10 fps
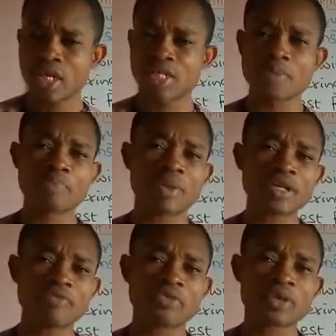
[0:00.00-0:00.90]
it's
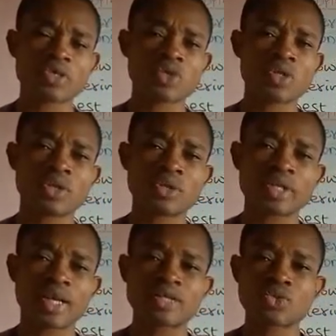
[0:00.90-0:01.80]
important for us to know
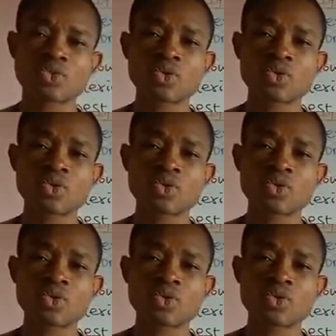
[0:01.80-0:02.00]
that